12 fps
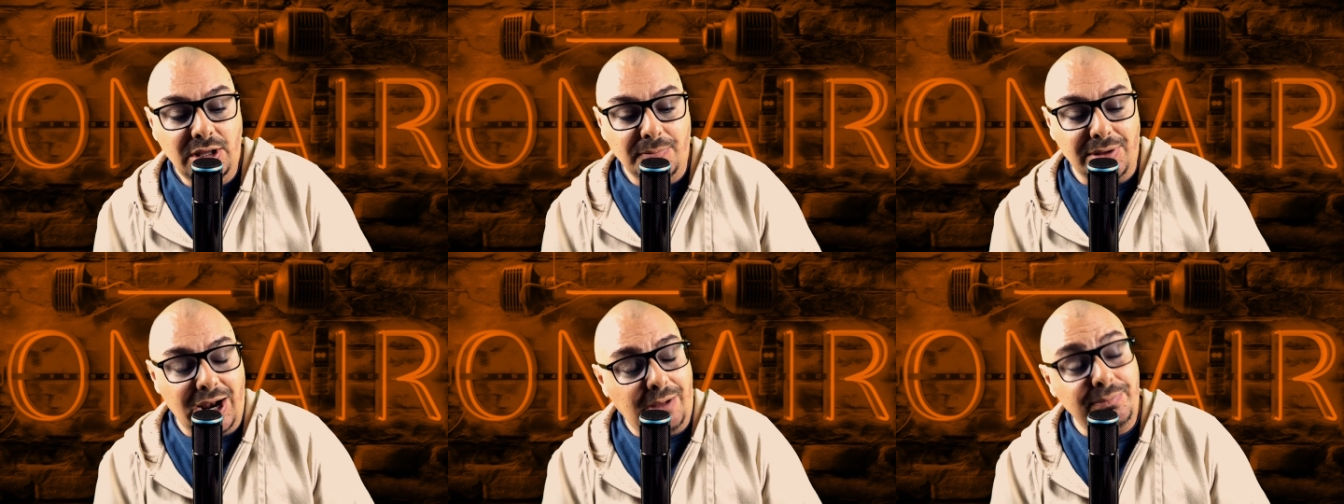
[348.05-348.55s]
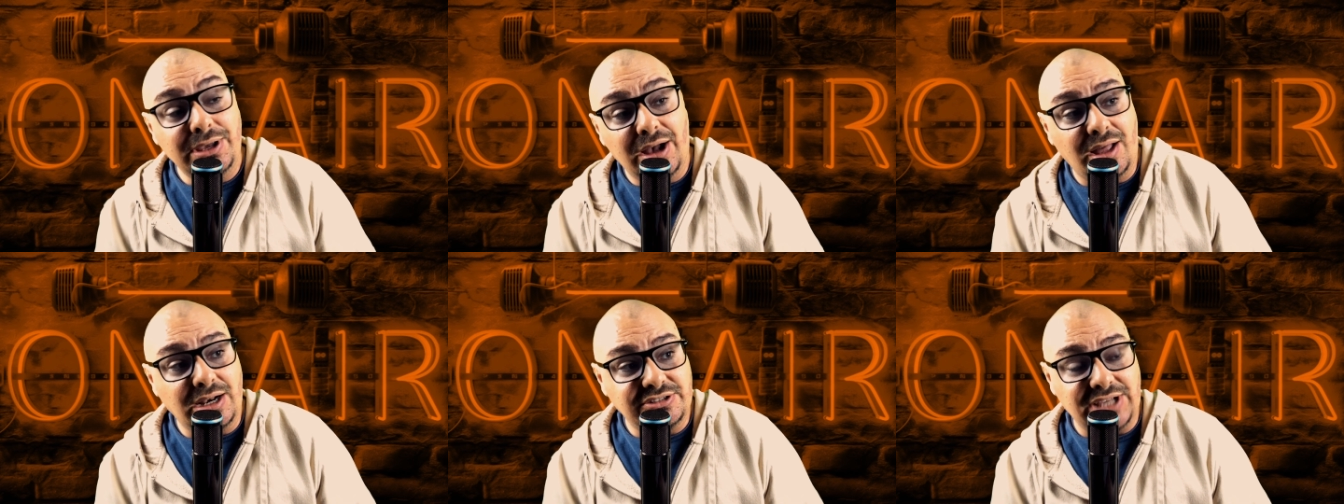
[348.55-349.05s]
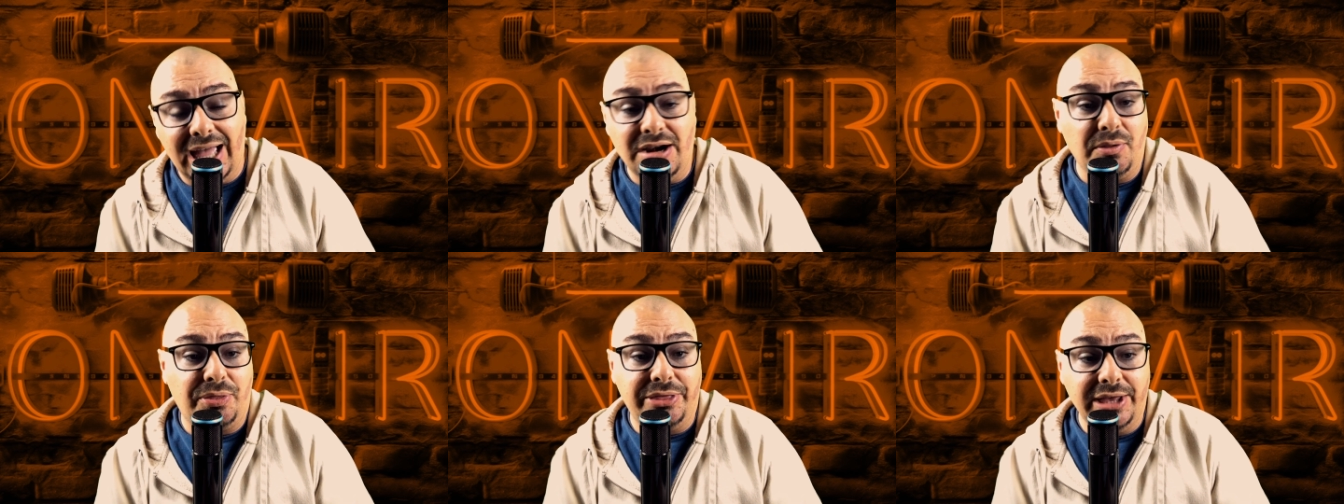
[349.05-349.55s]
but I'll be honest, I
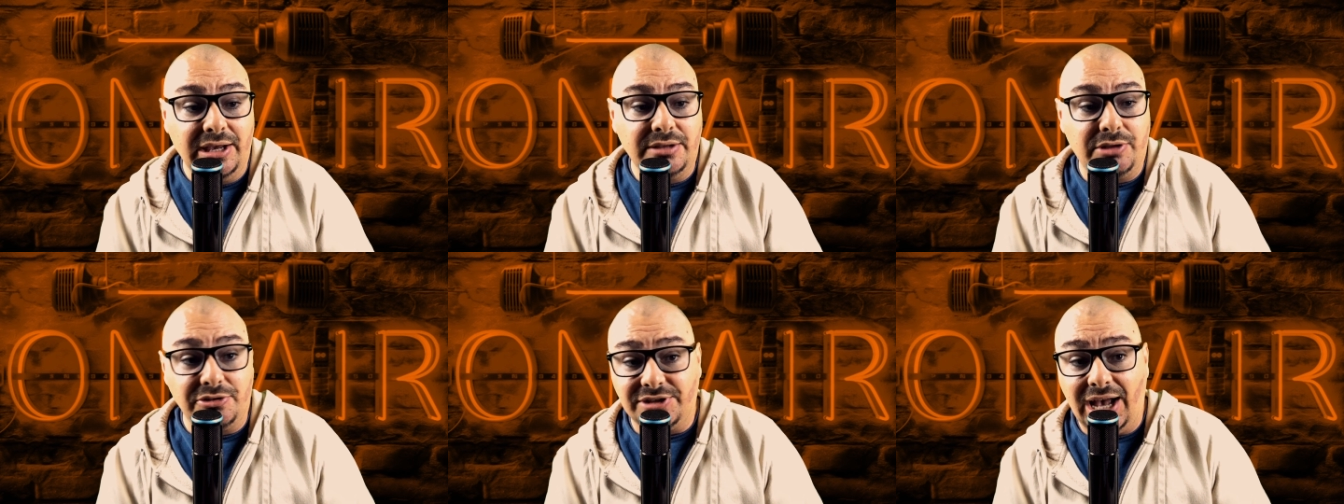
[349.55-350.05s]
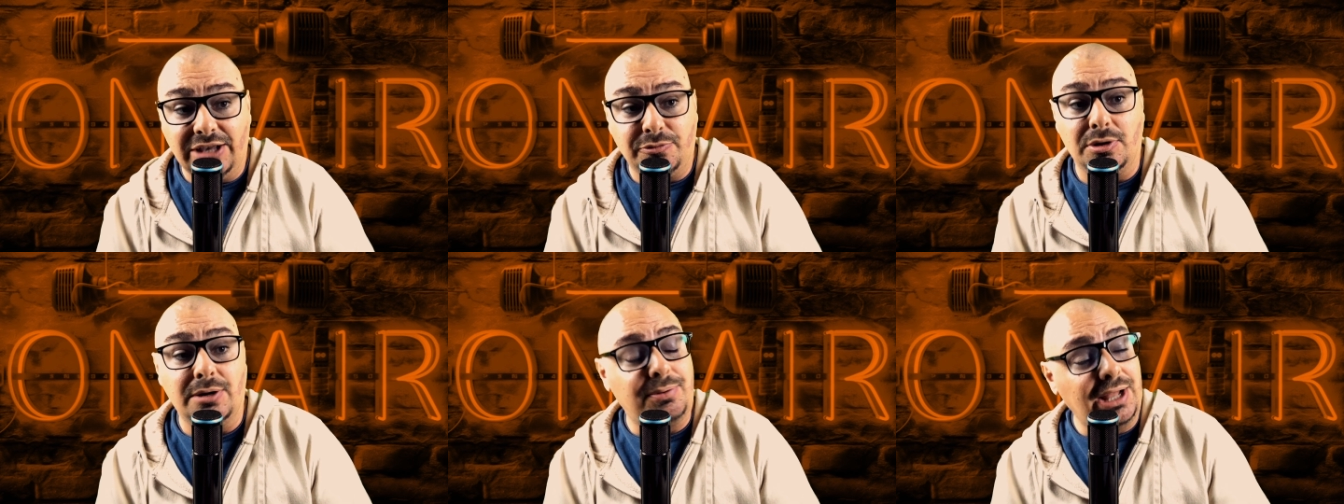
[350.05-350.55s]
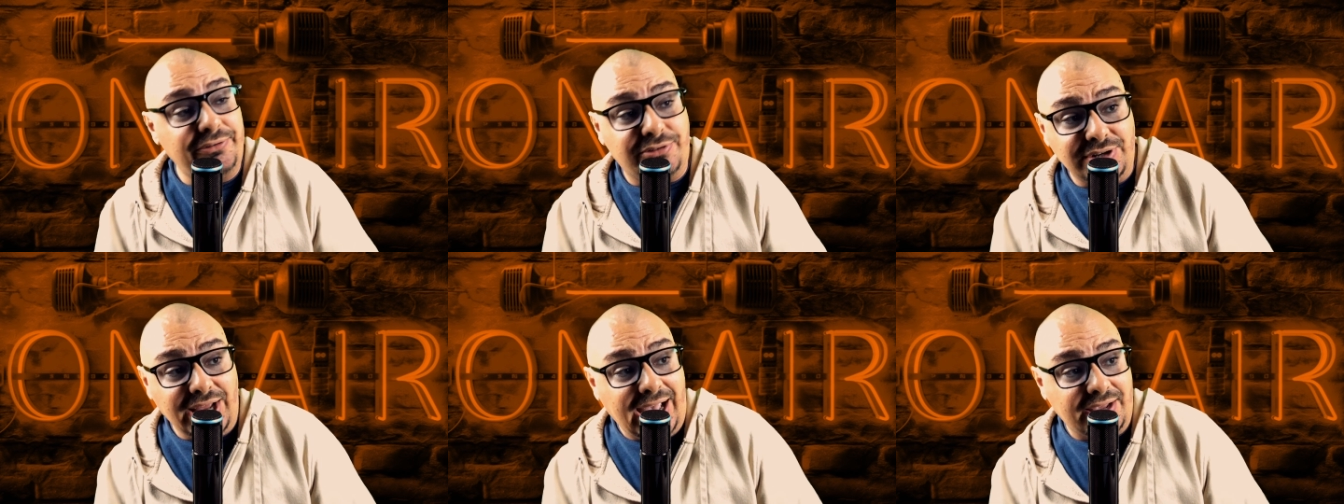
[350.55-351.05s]
don't think those guys want to play for
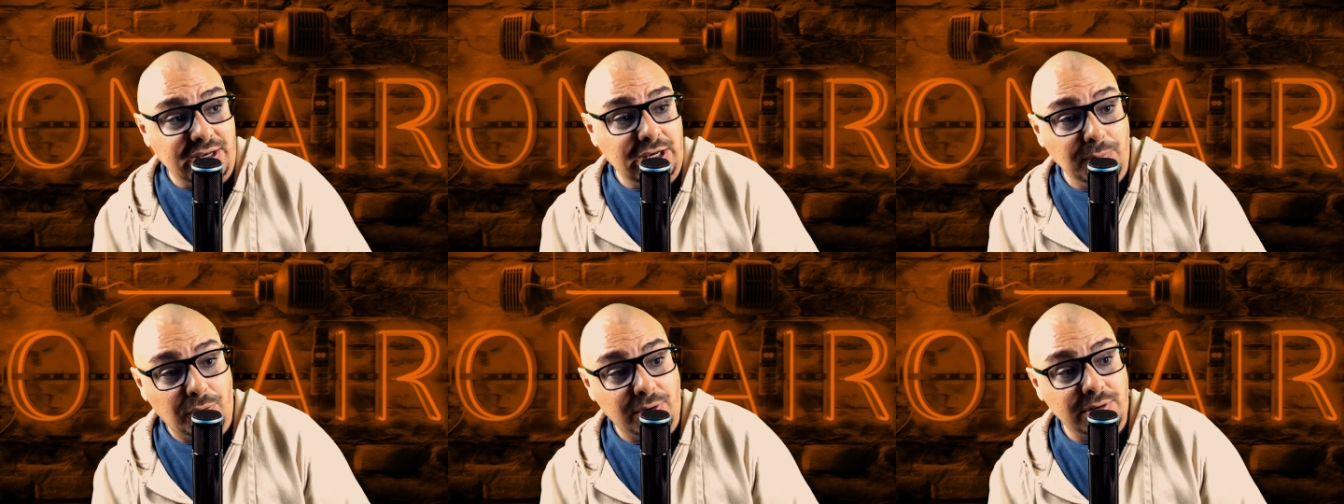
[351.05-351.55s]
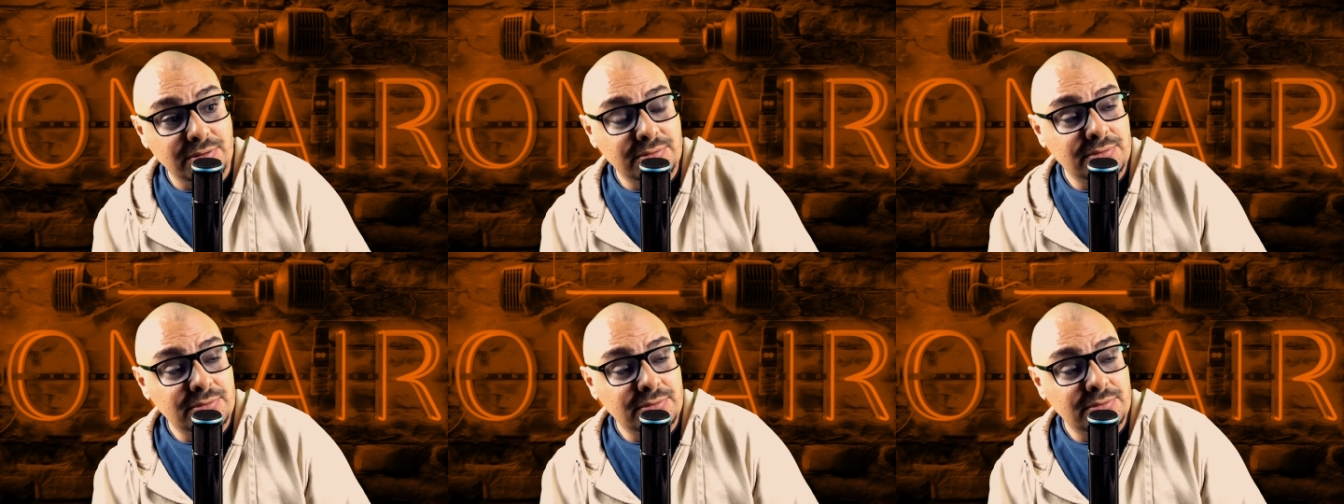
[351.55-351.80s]
Dak anymore.